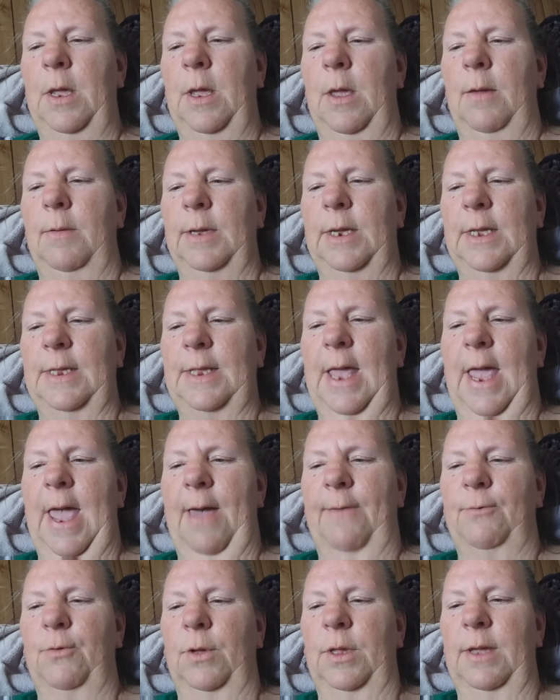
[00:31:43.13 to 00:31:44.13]
because I
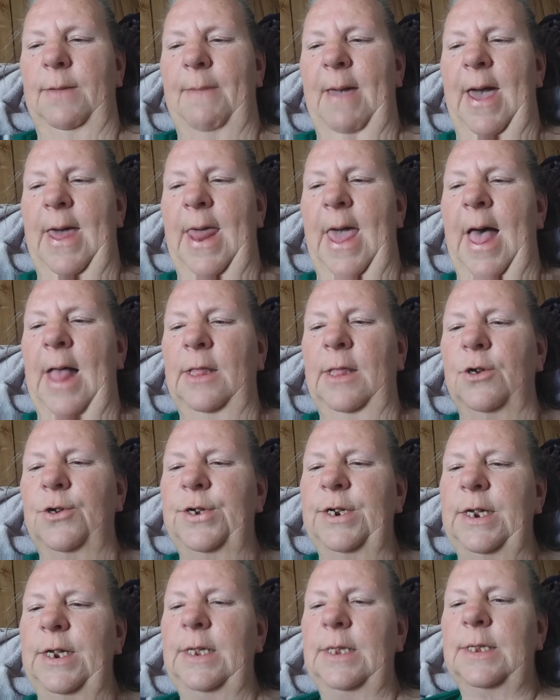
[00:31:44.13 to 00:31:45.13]
have really bad
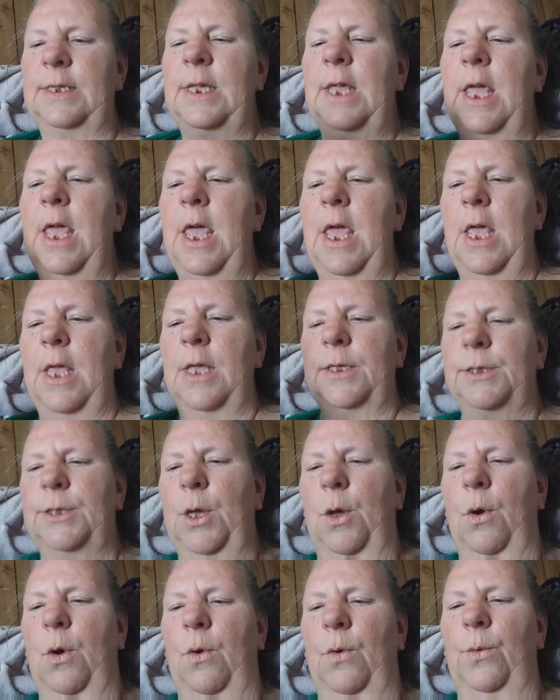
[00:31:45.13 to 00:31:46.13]
allergies.
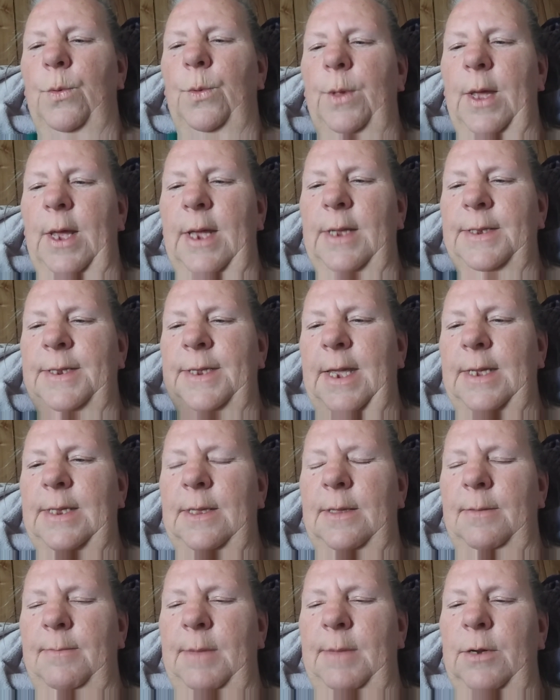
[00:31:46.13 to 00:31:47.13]
So it stays
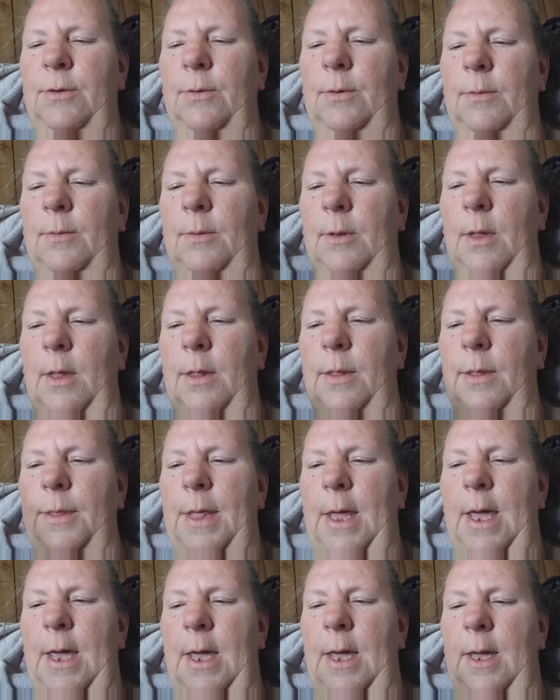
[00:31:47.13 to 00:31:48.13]
in
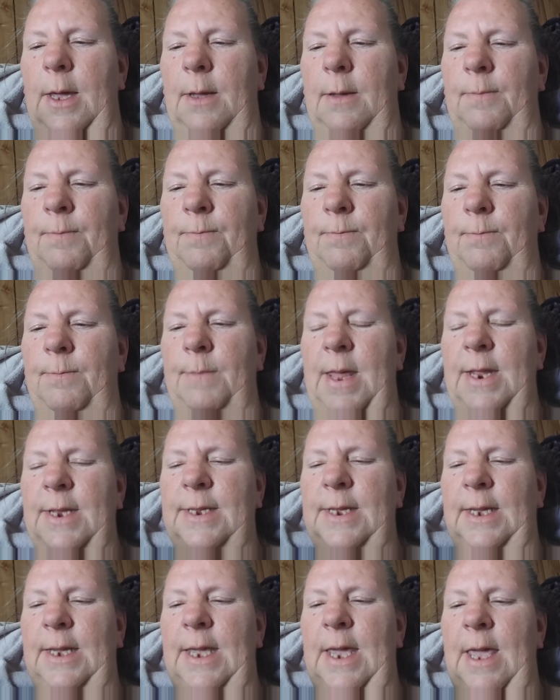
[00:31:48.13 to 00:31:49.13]
the
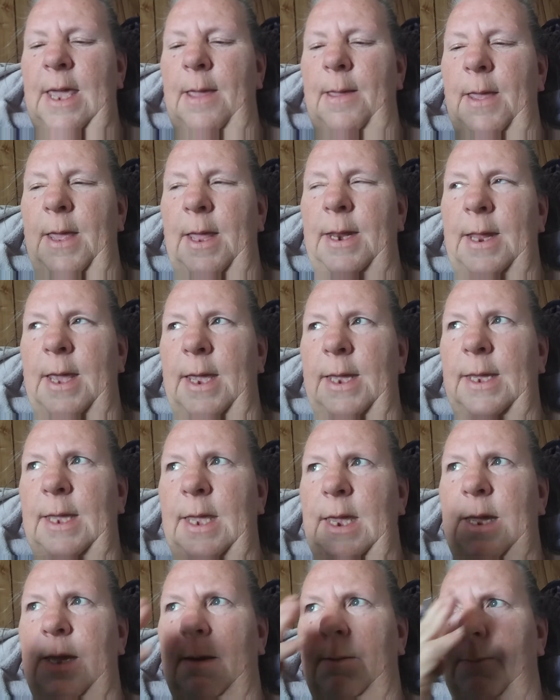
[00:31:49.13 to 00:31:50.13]
medicine kit, and I
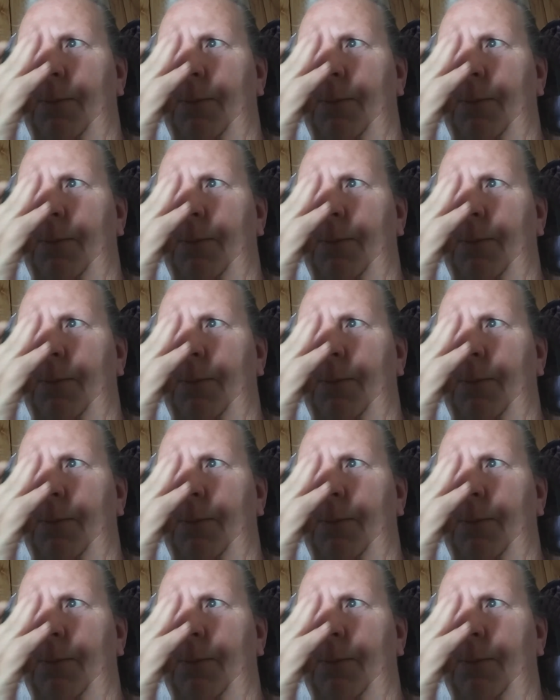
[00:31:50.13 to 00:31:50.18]
keep,